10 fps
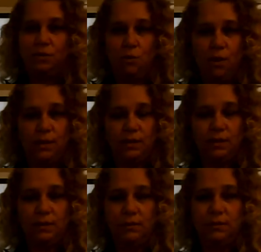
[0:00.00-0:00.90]

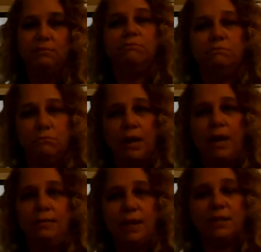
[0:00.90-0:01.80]
toys.
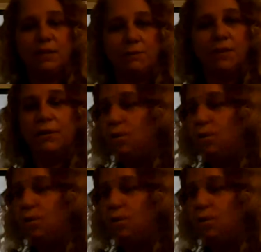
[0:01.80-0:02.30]
Okay, that's something